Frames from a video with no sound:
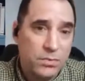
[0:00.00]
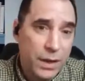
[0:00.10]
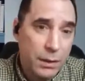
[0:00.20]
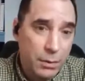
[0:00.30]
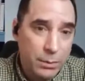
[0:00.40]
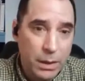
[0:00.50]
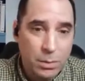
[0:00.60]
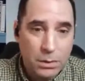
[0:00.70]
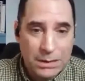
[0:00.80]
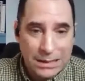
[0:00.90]
family
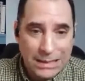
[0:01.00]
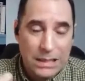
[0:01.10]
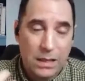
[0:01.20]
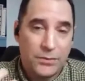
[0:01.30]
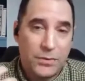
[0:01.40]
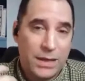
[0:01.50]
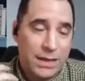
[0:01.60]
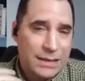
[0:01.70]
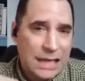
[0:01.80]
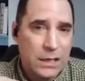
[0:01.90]
members and stuff, that it
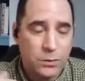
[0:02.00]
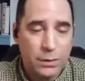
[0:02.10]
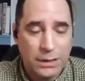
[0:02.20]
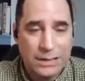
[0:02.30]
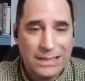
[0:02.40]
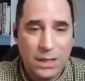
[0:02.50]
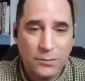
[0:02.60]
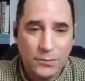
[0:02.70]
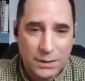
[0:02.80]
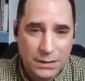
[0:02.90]
is actually
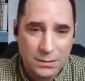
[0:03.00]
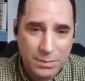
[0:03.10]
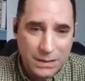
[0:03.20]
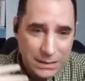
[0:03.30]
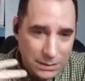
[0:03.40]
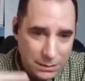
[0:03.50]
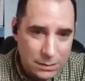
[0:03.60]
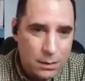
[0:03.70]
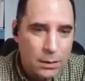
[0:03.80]
selfless, because it's